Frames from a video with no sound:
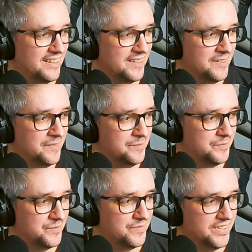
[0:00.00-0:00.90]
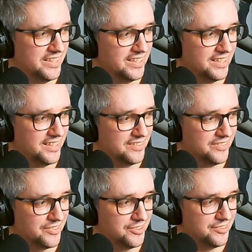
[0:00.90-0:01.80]
um, but yeah,
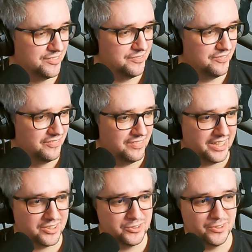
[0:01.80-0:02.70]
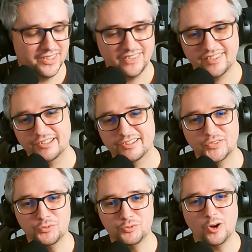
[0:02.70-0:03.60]
so my goal this year
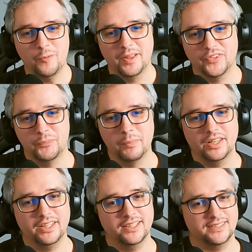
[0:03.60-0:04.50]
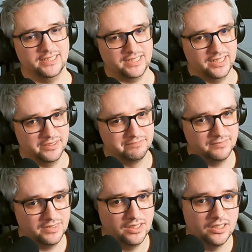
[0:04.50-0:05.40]
is to farm as many as I can.
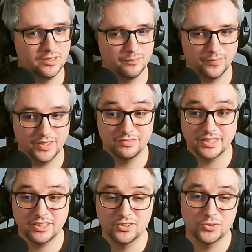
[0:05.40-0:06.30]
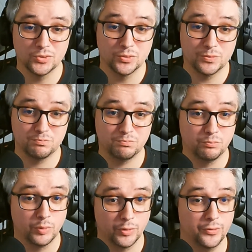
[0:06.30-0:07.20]
Um, if I can do
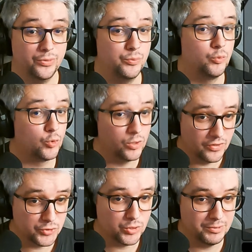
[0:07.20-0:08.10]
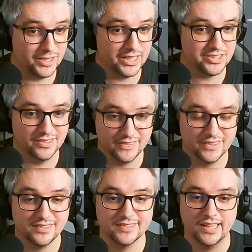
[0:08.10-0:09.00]
both World Tribulation
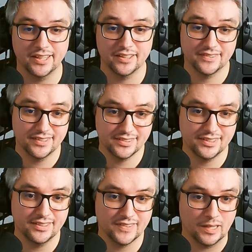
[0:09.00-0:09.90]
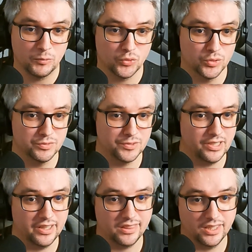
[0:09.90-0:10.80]
16, 16 times
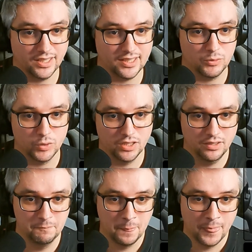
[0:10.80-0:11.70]
over, I think I will.